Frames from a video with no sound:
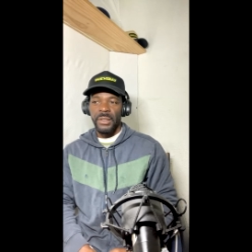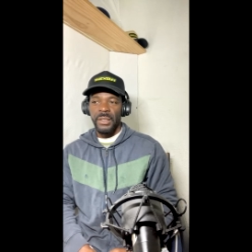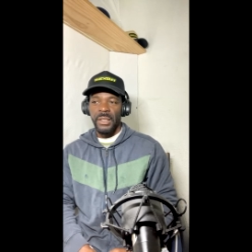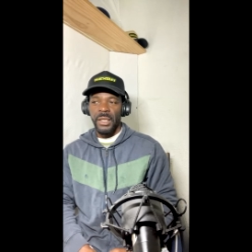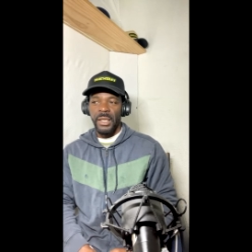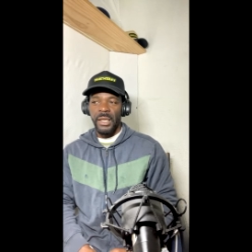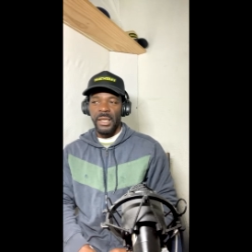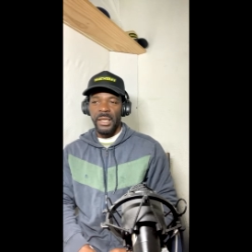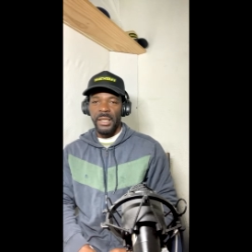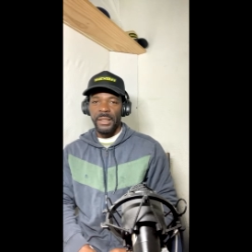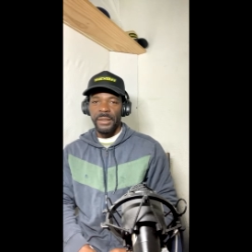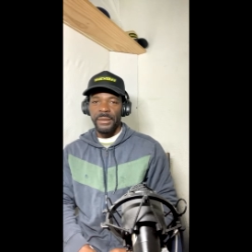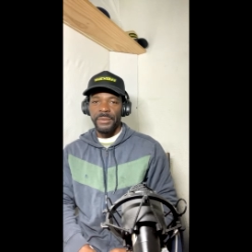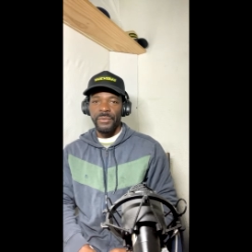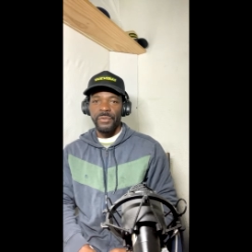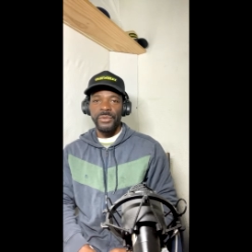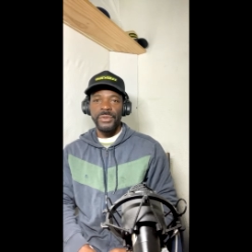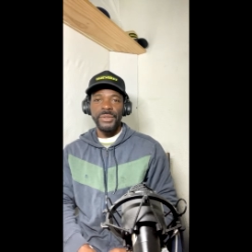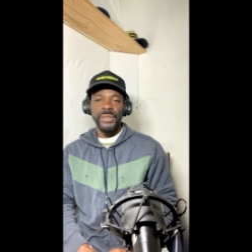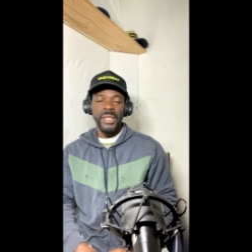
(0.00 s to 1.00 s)
and
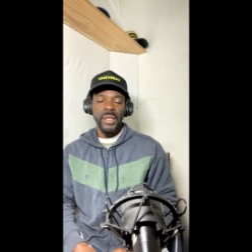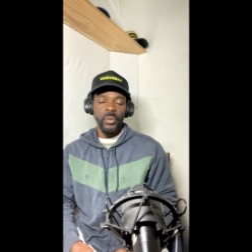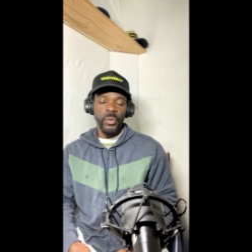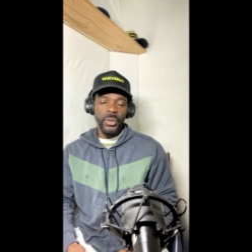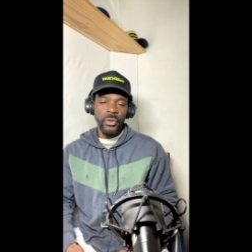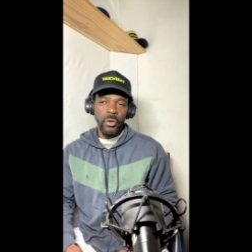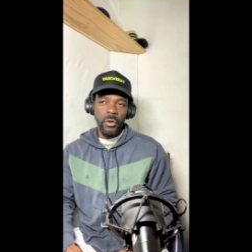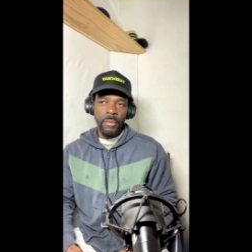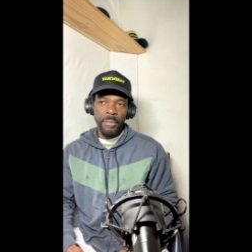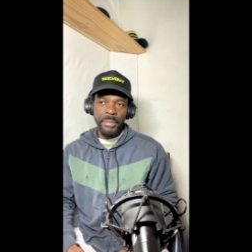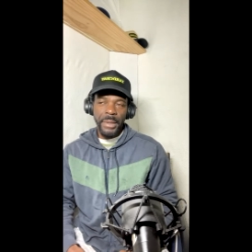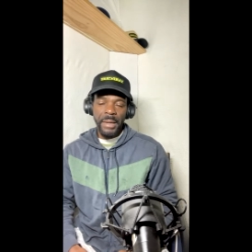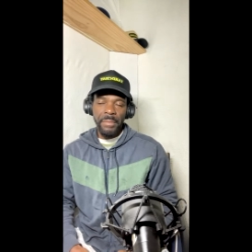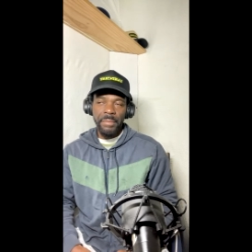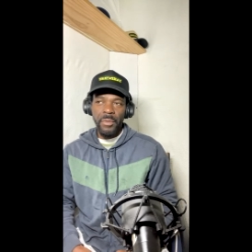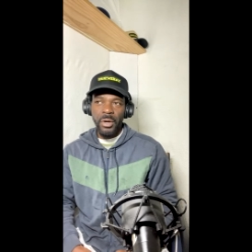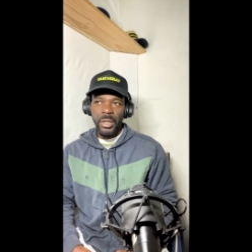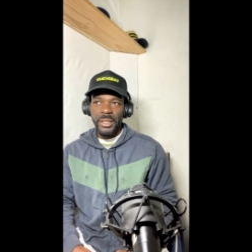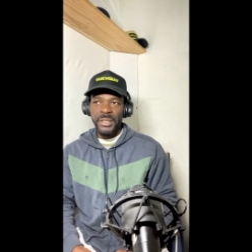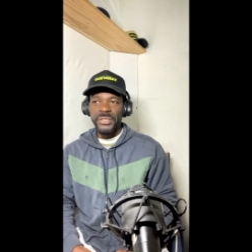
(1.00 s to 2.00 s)
yeah, we know Bob
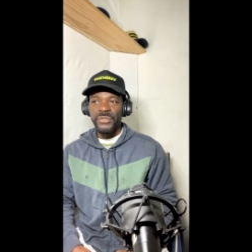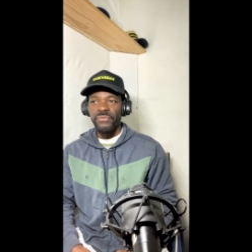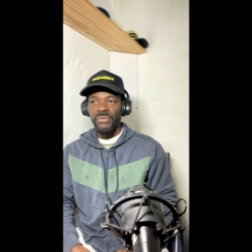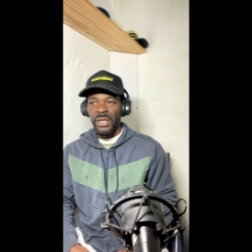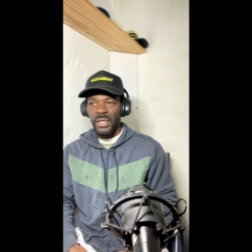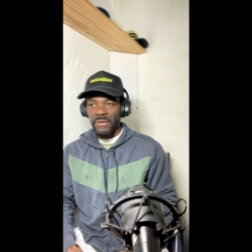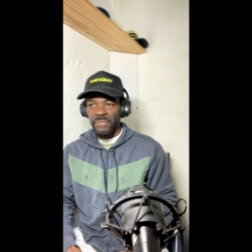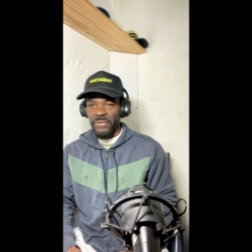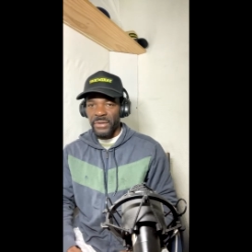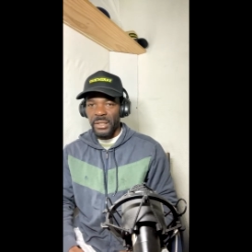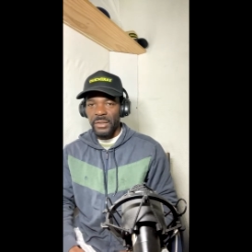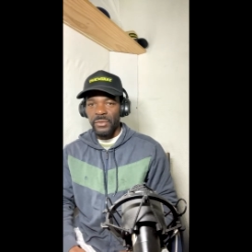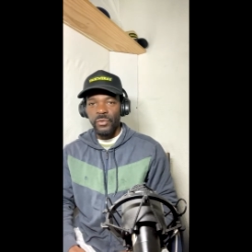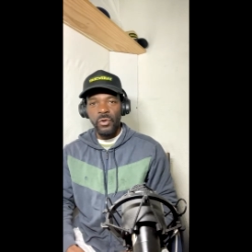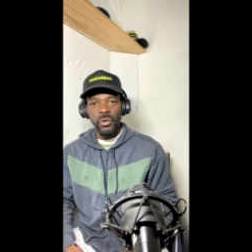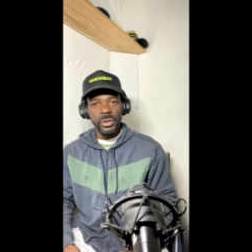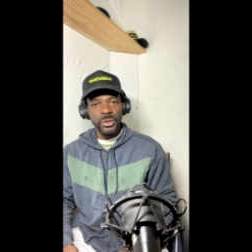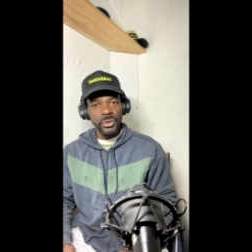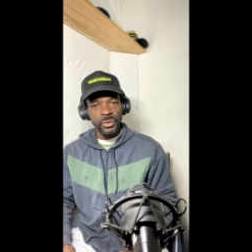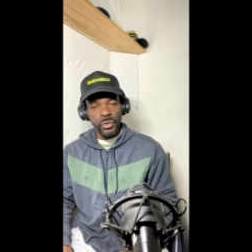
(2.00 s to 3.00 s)
Marley is relevant
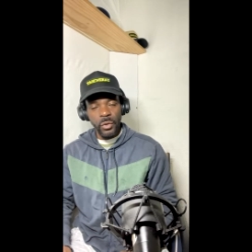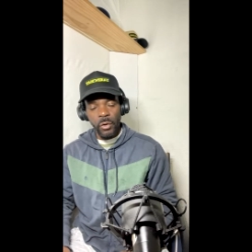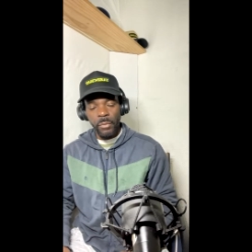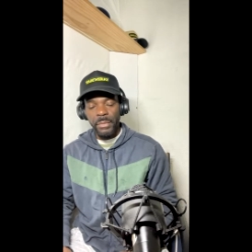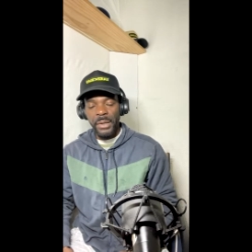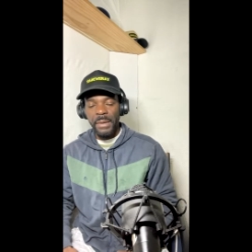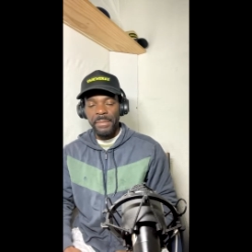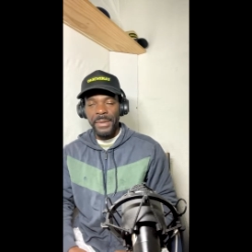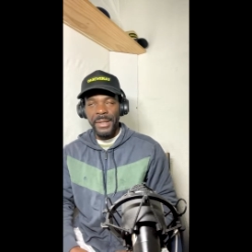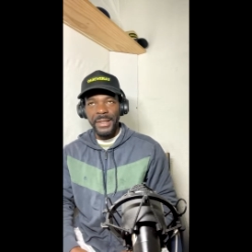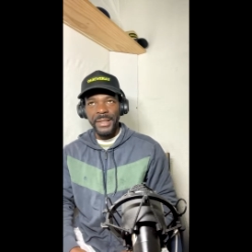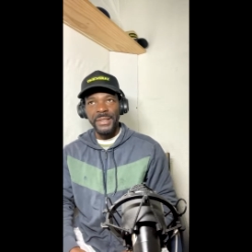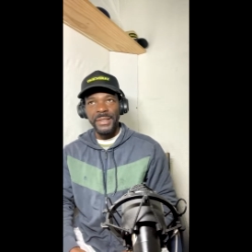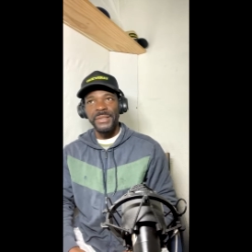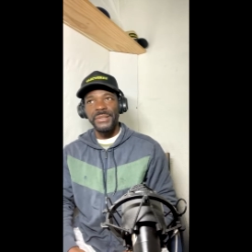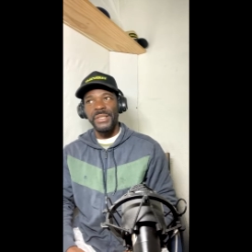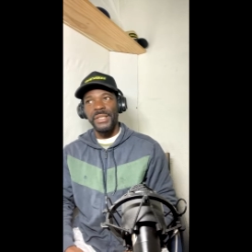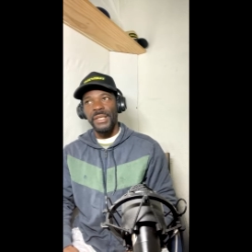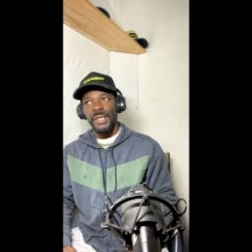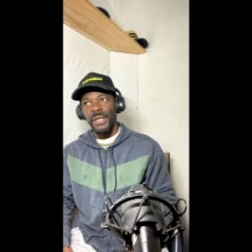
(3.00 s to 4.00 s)
because Bob Marley is
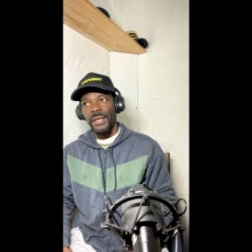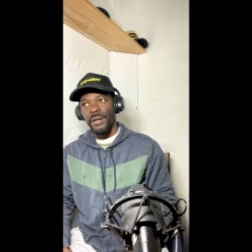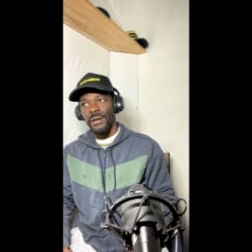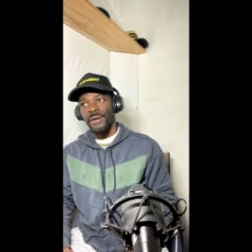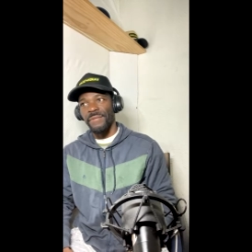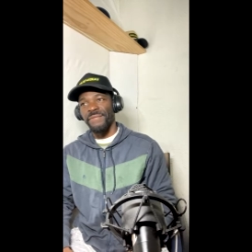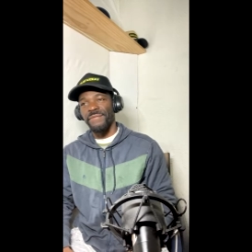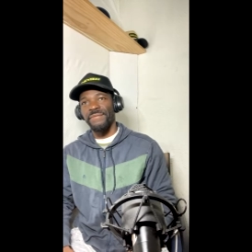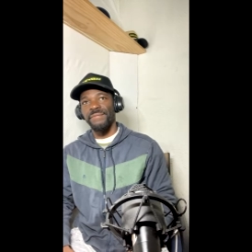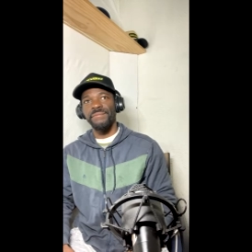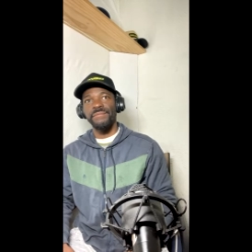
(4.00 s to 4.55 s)
the king of